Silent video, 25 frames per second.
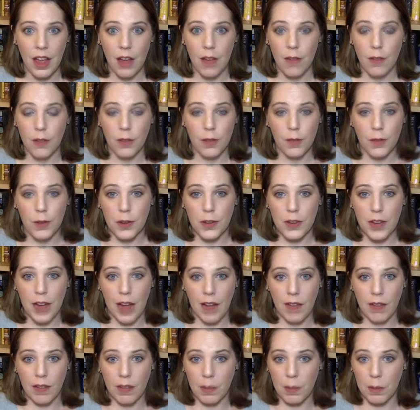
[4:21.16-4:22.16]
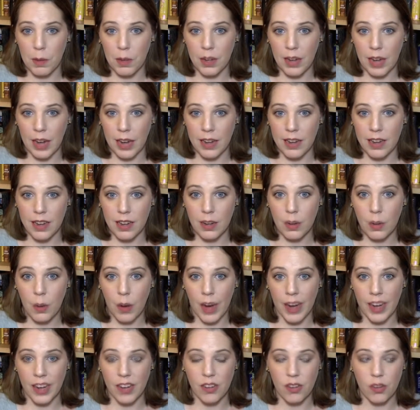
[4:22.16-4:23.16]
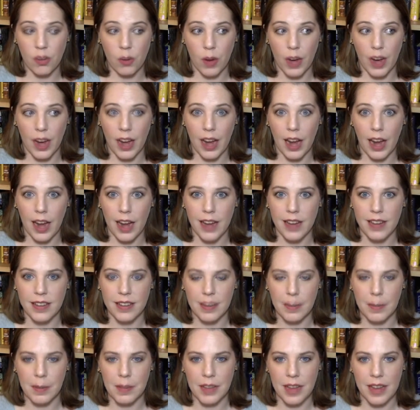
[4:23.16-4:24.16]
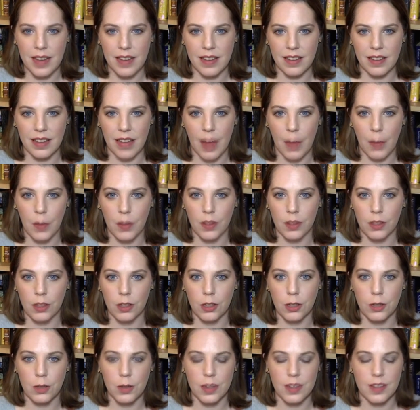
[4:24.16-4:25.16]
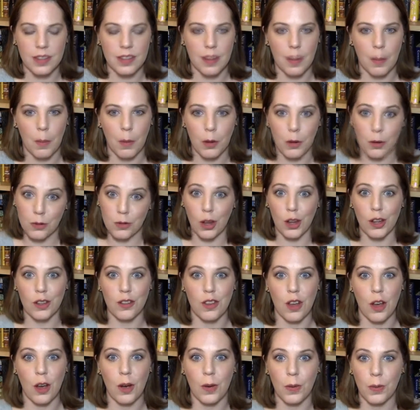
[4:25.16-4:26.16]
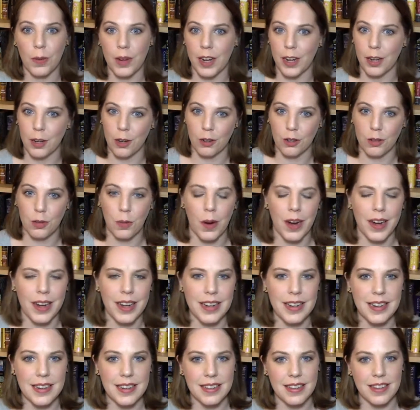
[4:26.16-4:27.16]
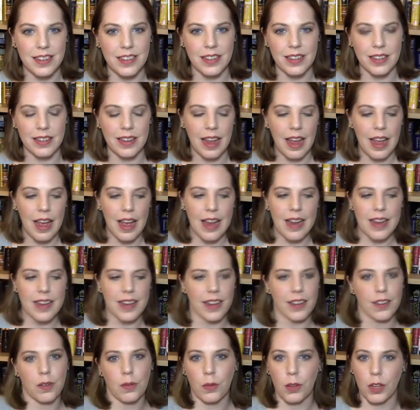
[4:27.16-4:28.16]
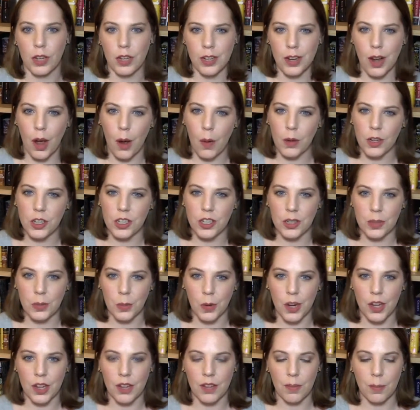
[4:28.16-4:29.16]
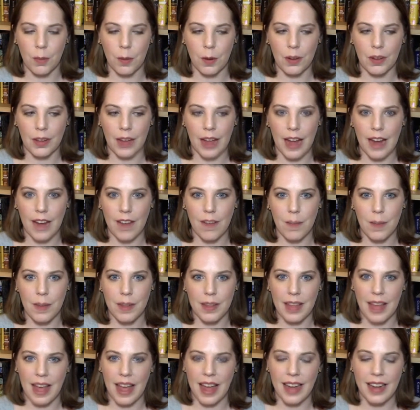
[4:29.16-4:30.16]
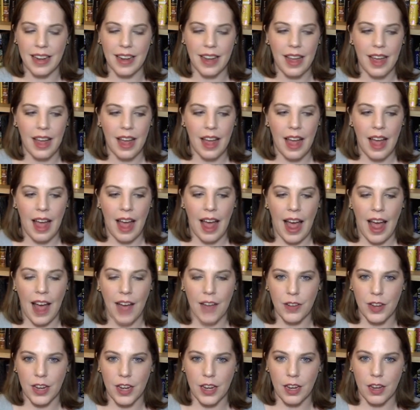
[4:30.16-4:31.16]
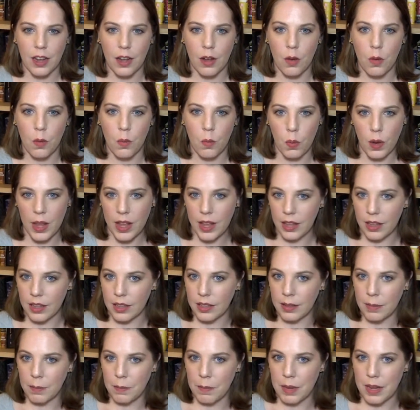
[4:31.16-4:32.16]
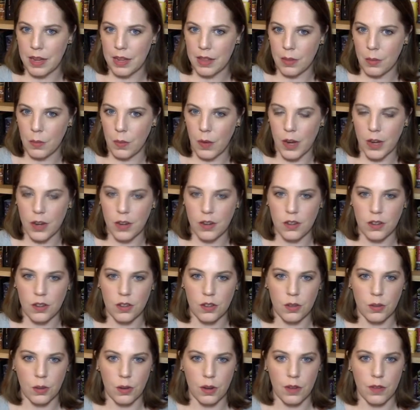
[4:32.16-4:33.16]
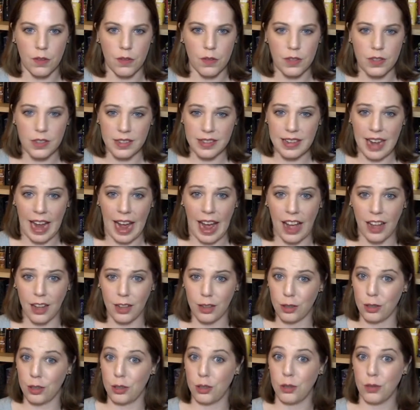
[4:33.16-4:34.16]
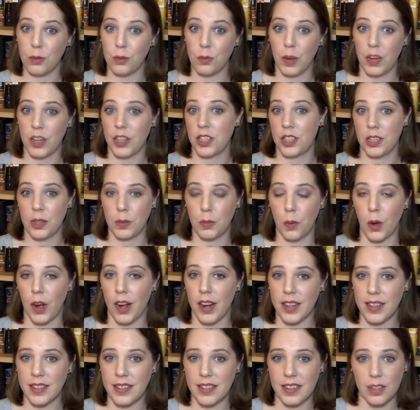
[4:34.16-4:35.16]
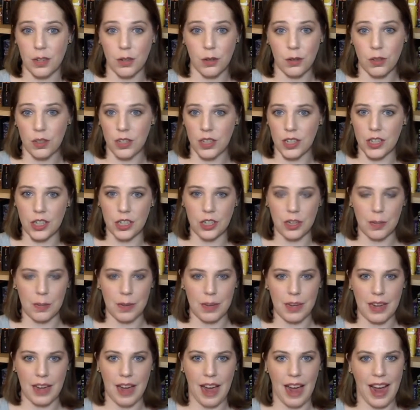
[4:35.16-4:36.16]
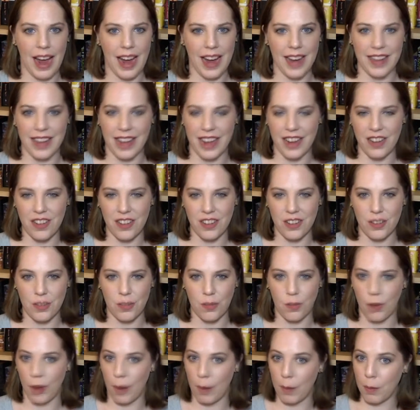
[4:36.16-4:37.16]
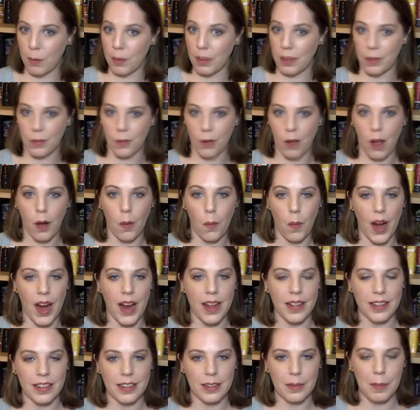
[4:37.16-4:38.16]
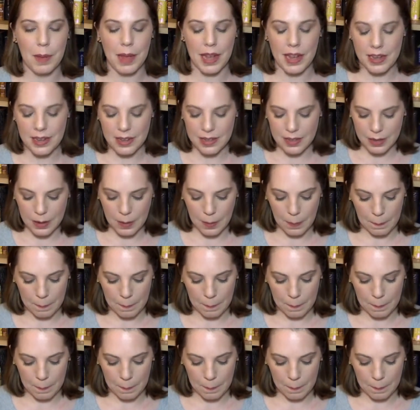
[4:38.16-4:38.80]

For the first half of the book, I did quite enjoy it. I sympathized a lot with Lou as someone who's also in her 20s and just doesn't really know what she wants from her life. But then having Will be the one to sort of tell Lou what she wants and who she should be, that just rubbed me the wrong way a little bit.